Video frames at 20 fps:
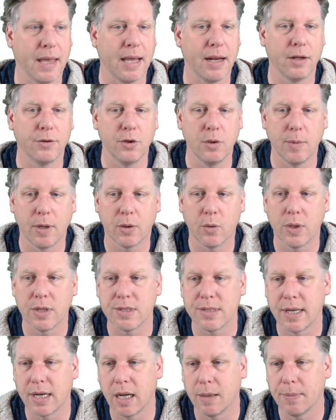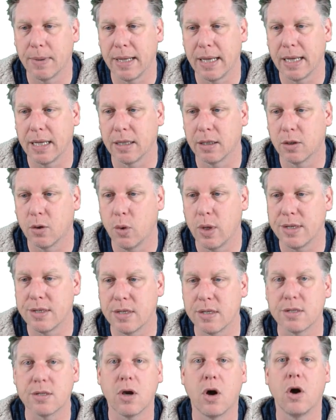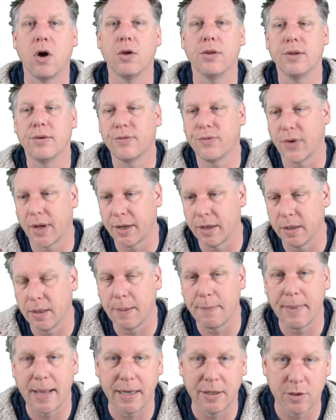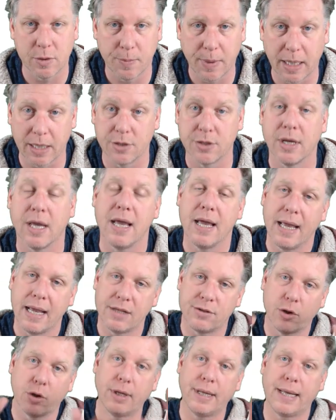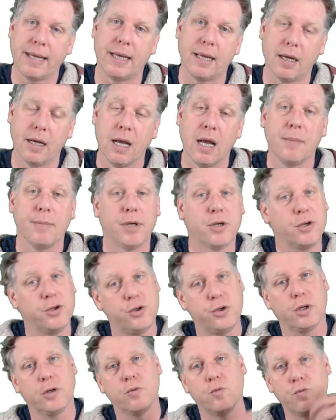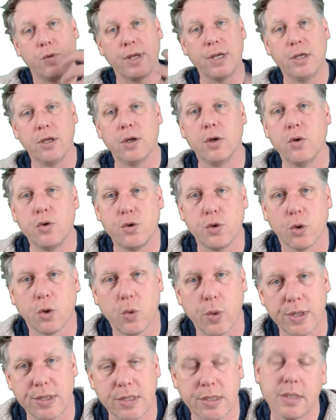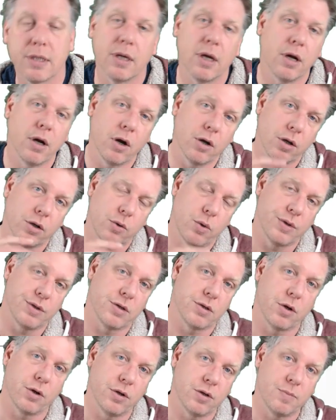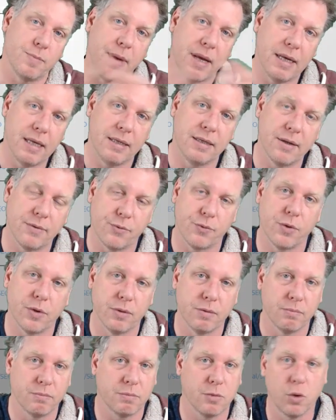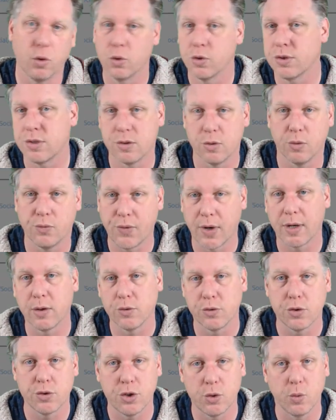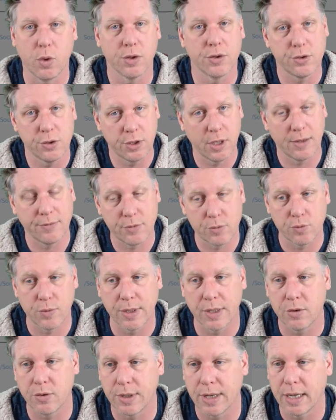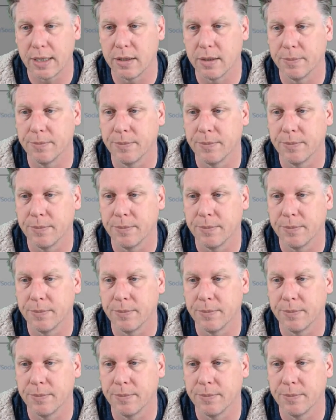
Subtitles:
and I do my quiz setup in quizzes on the Funnel Manager page. It's on here because you can reuse your quizzes on as many different courses or funnels as you want, so you don't have to recreate